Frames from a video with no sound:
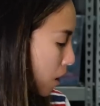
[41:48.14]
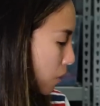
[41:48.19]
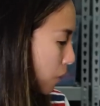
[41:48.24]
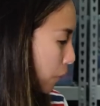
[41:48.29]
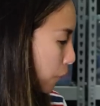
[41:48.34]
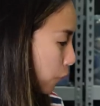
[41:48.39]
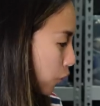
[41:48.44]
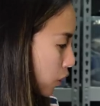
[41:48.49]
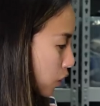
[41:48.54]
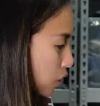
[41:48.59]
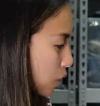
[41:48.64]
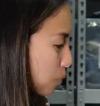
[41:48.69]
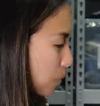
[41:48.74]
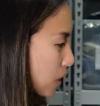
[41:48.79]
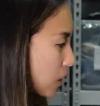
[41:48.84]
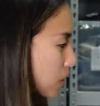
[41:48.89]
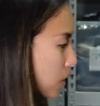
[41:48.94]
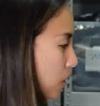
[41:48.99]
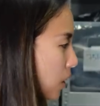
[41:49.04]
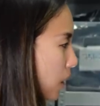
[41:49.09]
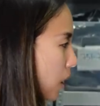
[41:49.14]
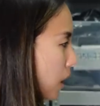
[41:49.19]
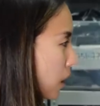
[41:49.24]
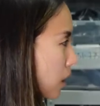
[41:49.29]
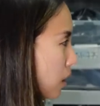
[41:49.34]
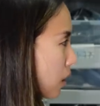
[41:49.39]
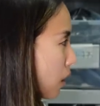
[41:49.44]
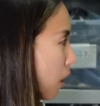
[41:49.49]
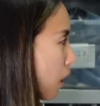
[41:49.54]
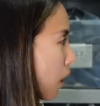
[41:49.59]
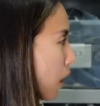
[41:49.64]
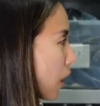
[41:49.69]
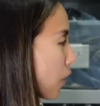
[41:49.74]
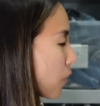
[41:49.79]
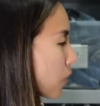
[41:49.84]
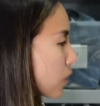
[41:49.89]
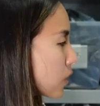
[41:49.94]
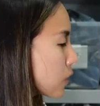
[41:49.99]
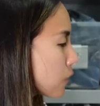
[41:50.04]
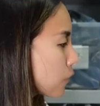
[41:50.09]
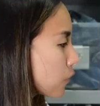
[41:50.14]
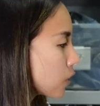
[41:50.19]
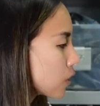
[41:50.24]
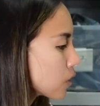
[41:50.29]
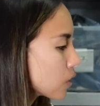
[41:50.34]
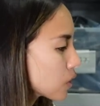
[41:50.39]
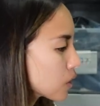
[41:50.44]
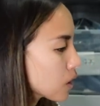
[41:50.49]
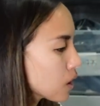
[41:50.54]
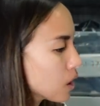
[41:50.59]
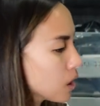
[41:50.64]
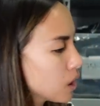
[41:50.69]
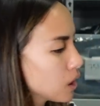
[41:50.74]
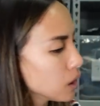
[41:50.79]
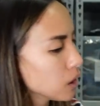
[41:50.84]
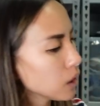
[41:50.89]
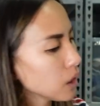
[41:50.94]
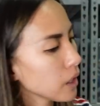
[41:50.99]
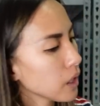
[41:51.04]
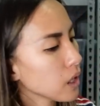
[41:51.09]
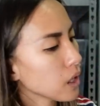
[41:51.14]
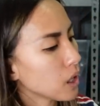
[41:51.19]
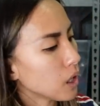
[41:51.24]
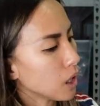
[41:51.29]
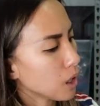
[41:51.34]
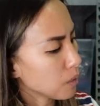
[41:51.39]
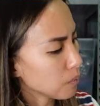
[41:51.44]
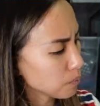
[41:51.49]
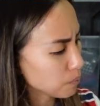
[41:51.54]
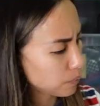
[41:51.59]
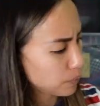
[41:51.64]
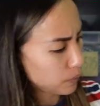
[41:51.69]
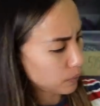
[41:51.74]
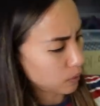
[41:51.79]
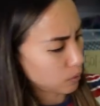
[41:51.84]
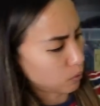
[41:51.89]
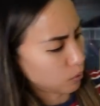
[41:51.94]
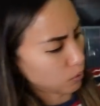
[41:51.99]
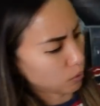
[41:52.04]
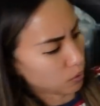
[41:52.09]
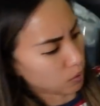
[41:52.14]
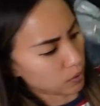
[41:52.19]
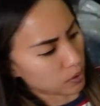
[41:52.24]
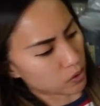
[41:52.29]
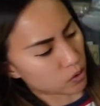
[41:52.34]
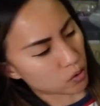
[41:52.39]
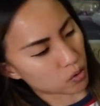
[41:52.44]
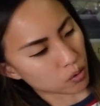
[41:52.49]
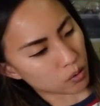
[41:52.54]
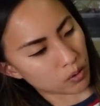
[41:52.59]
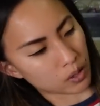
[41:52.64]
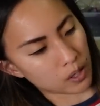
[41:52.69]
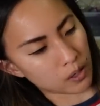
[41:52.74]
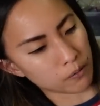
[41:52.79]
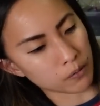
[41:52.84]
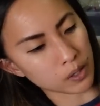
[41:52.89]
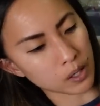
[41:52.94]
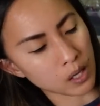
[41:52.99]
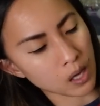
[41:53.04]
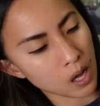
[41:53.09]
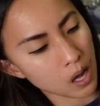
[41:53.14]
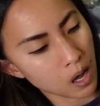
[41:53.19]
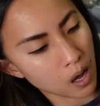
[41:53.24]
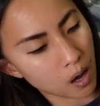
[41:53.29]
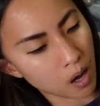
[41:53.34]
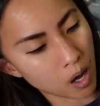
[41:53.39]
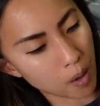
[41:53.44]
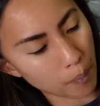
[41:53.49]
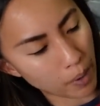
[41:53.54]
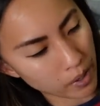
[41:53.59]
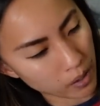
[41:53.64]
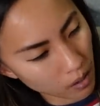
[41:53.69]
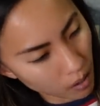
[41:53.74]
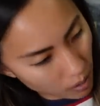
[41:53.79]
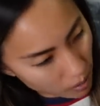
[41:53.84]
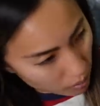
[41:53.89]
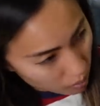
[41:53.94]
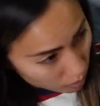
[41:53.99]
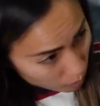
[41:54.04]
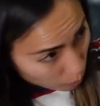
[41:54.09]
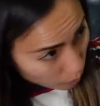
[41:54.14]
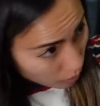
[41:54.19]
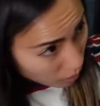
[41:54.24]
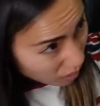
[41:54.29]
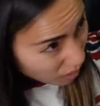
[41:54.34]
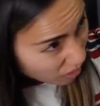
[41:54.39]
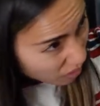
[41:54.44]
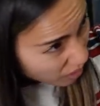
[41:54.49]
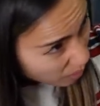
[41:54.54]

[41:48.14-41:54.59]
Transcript: the first piece that I got, this first lamp, oh, it's so heavy. I got at Goodwill, and